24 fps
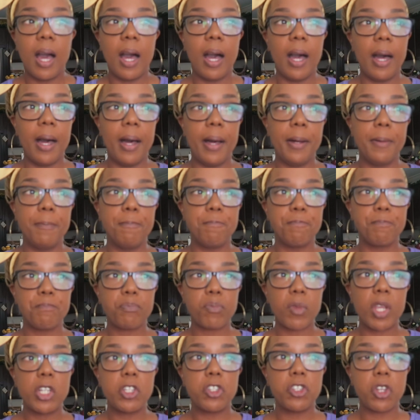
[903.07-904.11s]
Um,
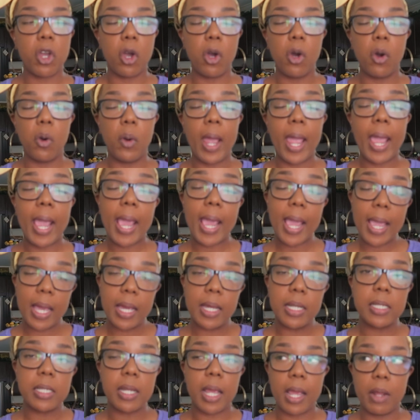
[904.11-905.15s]
so,
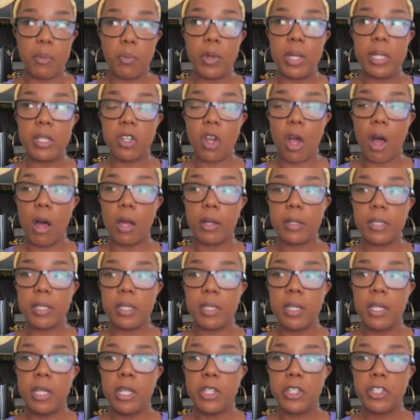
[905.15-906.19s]
and, and we talked
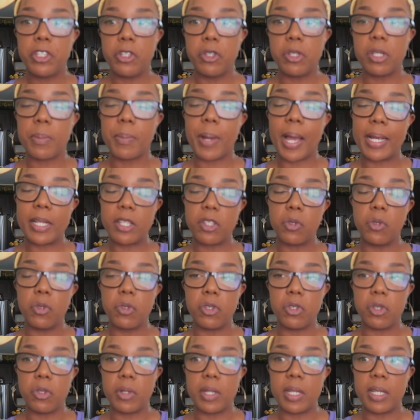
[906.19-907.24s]
to some high school
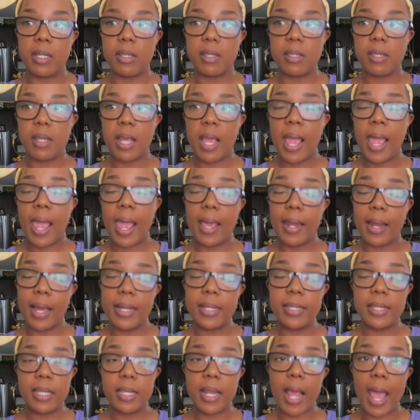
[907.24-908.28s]
students and
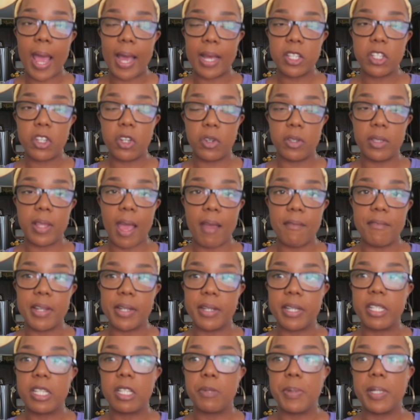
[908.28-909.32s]
I did ask her that
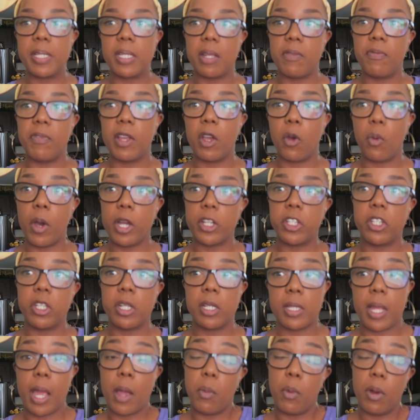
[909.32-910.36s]
very specific question
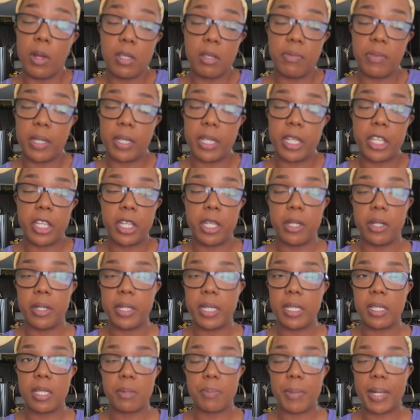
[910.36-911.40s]
because I was very
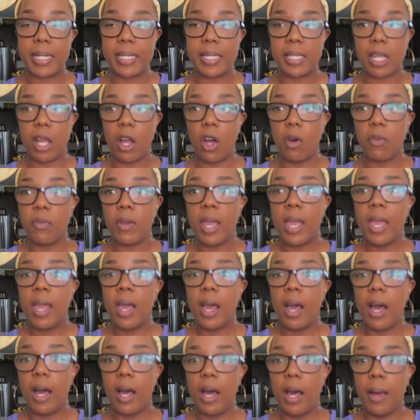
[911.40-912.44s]
curious myself
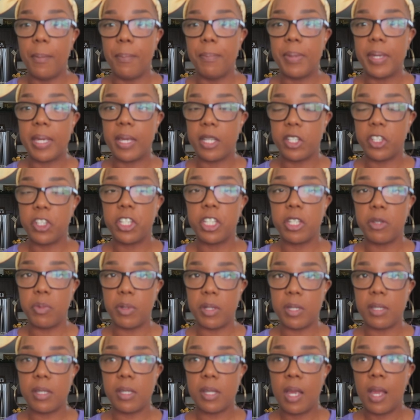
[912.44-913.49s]
um, because she
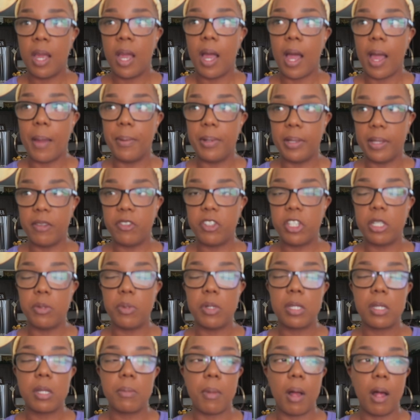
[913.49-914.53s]
was, I believe she
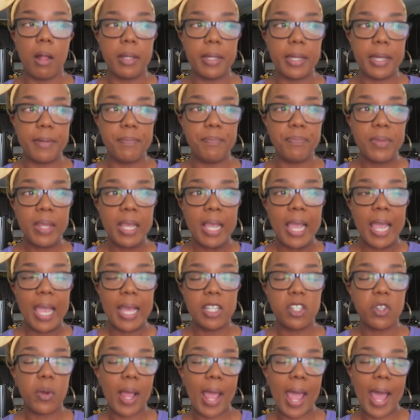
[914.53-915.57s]
was Somalian.
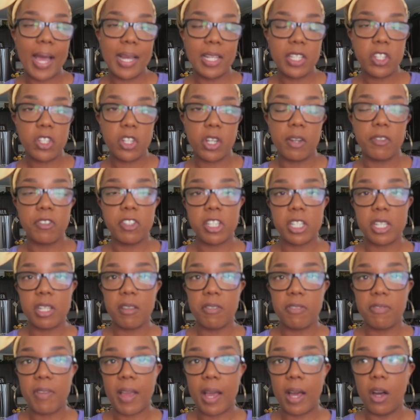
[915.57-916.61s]
And so I asked her if she
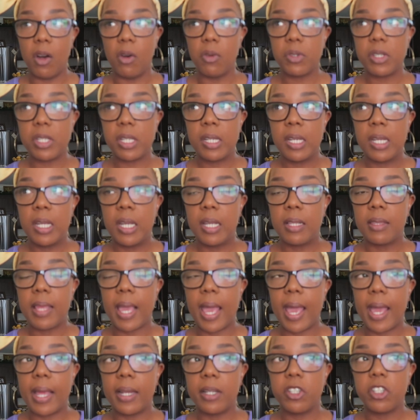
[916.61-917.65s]
felt
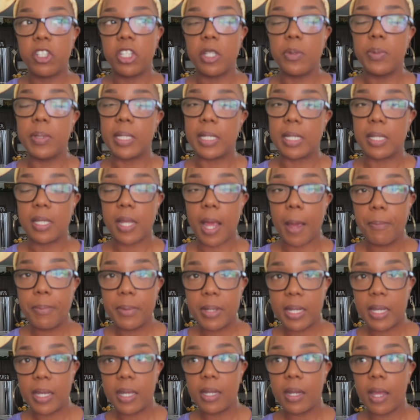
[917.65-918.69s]
that she was
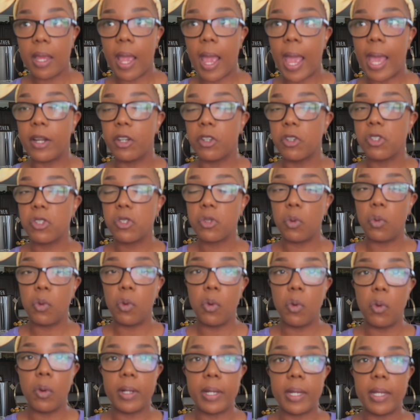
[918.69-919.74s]
accepted at her
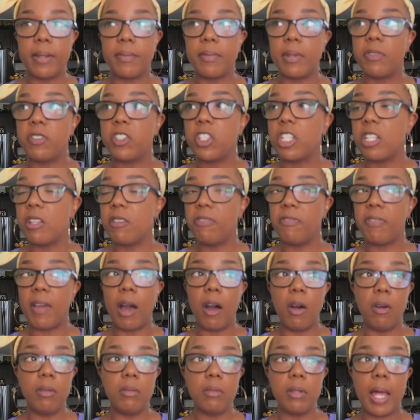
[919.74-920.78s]
school and if she
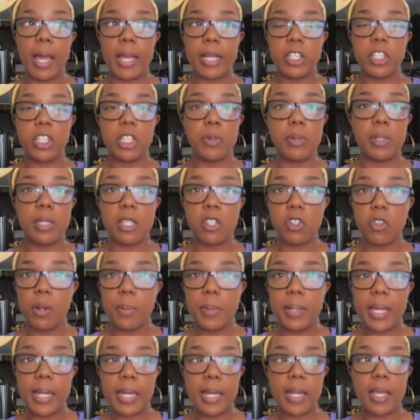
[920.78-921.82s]
felt like she was
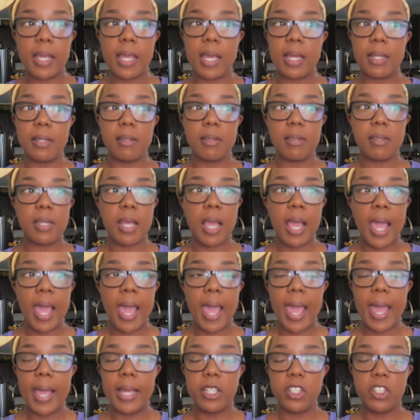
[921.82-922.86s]
discriminated against.
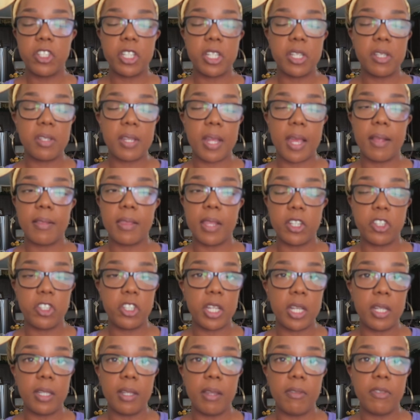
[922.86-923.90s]
And she said that
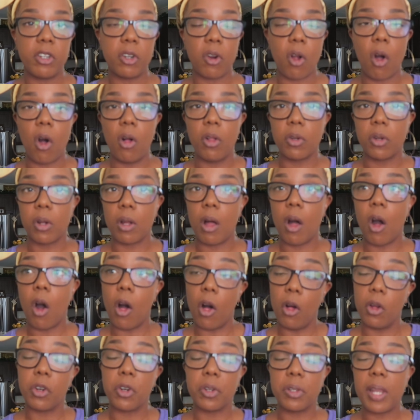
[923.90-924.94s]
she had lived here all her,
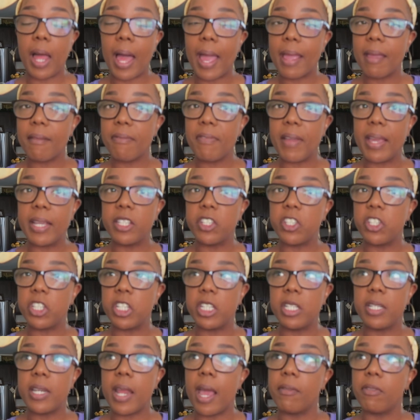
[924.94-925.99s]
all her life and
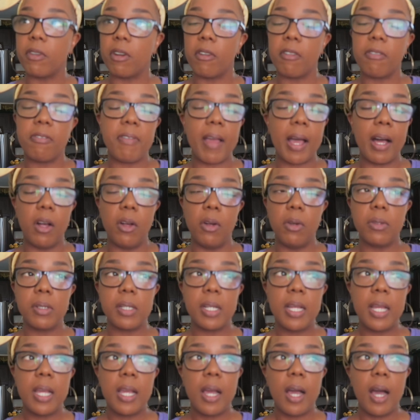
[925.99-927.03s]
she never
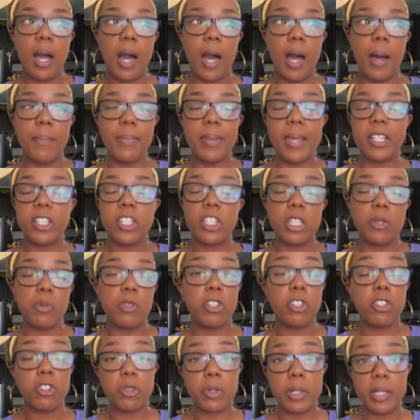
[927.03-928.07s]
felt um, that she
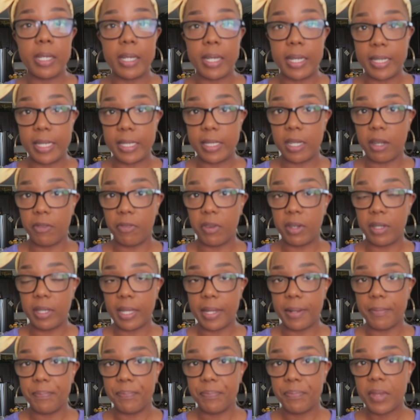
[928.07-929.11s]
was treated any
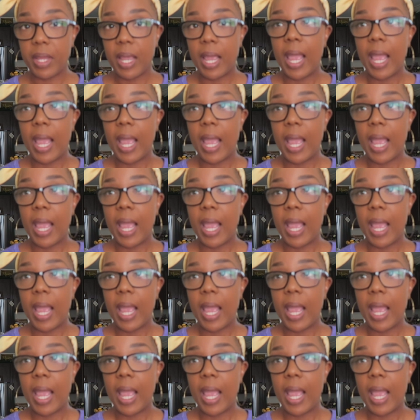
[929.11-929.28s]
differently.